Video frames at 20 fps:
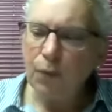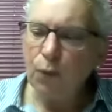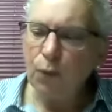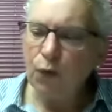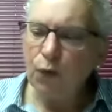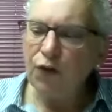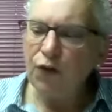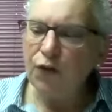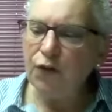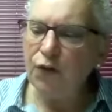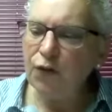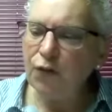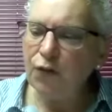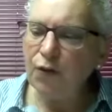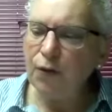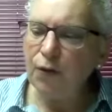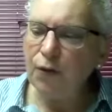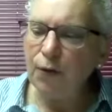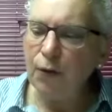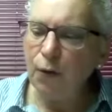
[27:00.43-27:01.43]
which
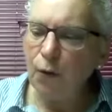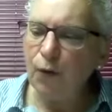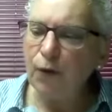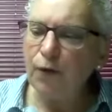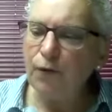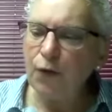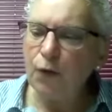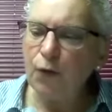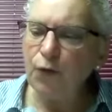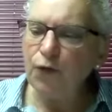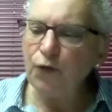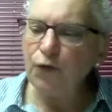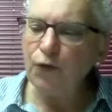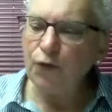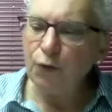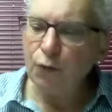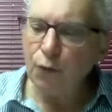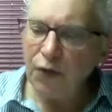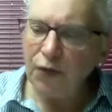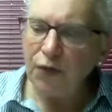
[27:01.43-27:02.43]
is the Lord of hosts
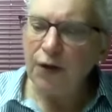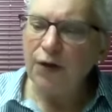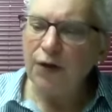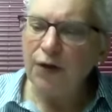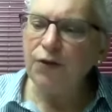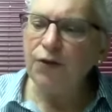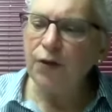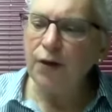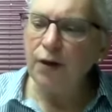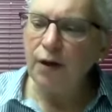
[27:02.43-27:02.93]
is with us,